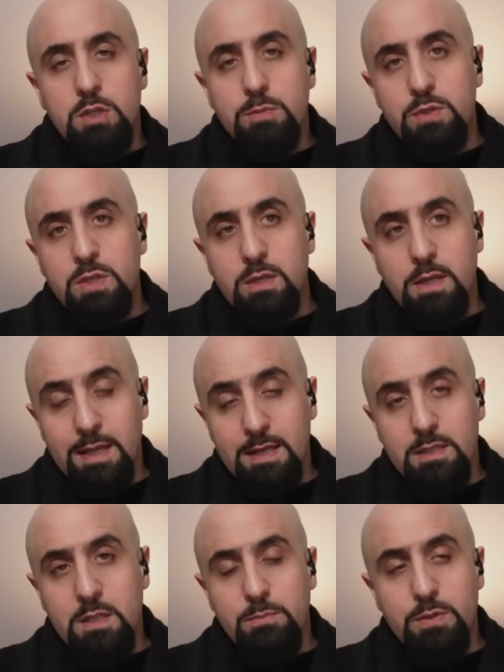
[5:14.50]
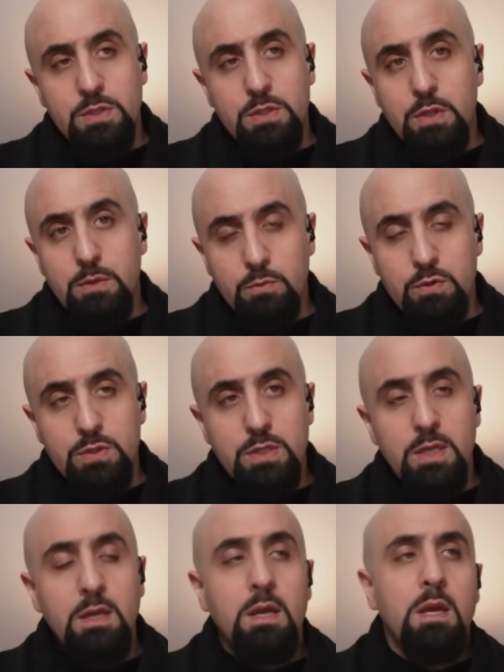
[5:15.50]
Egyptian elected President
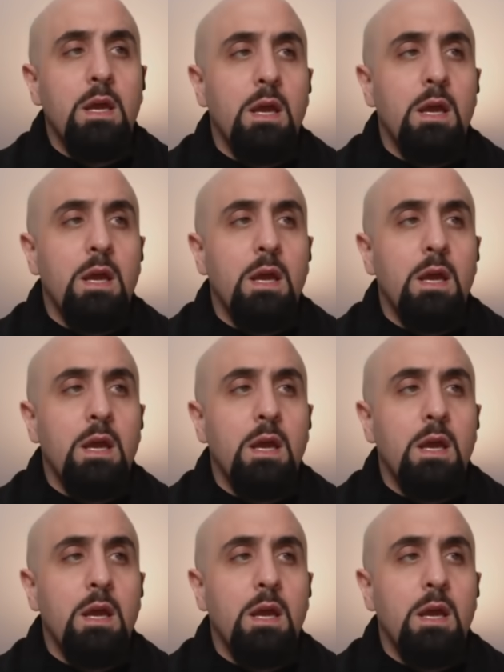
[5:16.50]
Morsi.